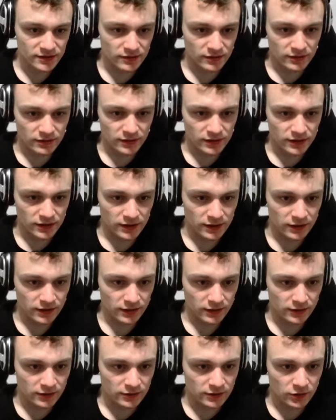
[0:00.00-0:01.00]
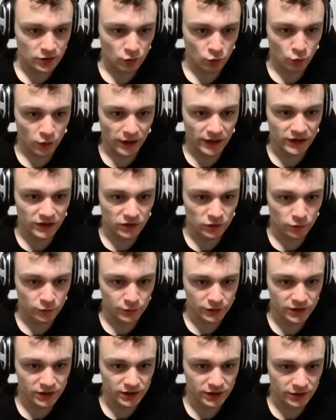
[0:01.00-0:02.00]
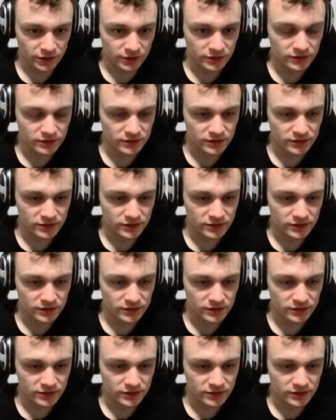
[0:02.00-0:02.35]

the while loop here,